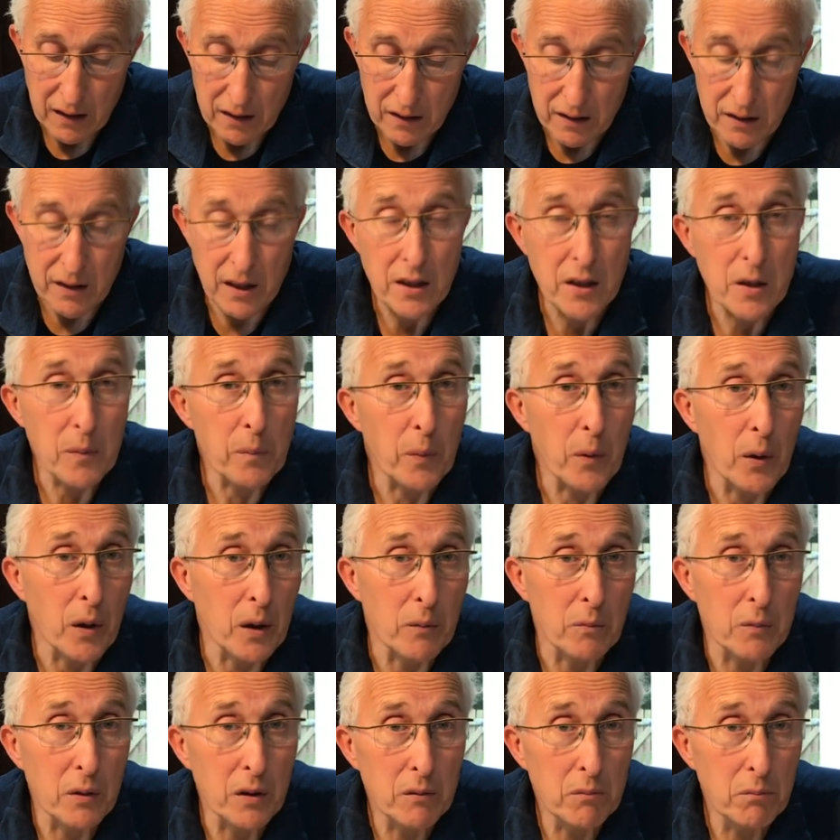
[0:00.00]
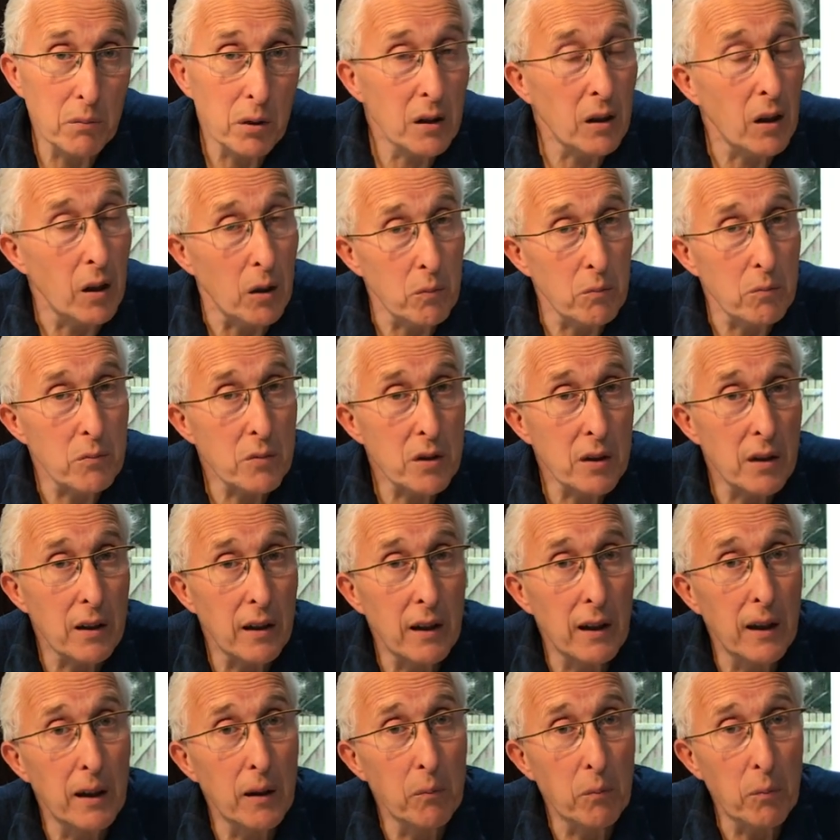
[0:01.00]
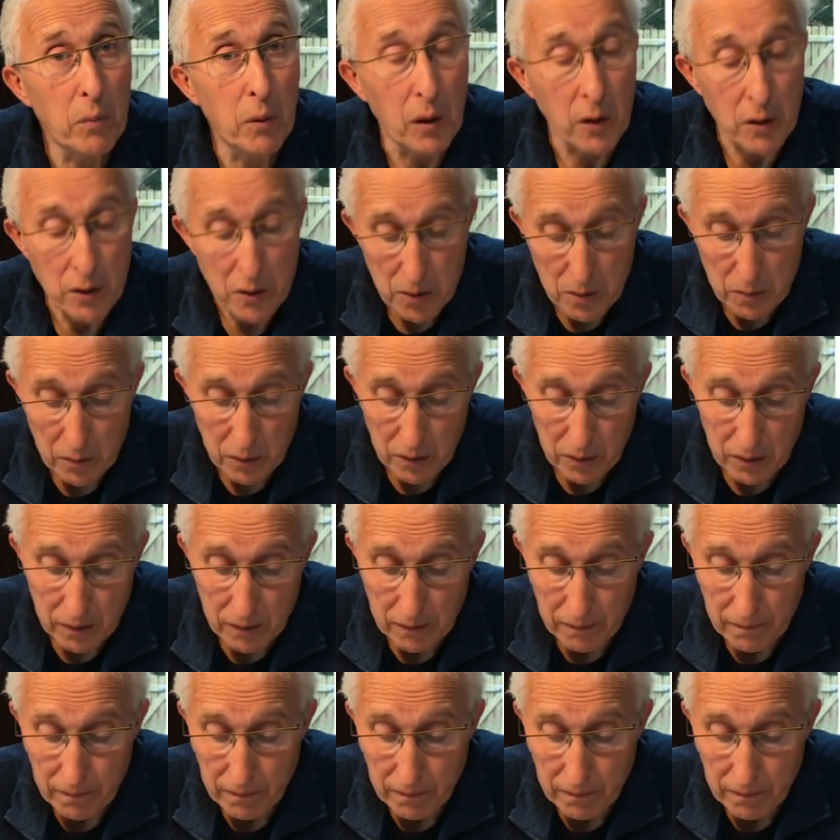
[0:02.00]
disappointment becomes impossible.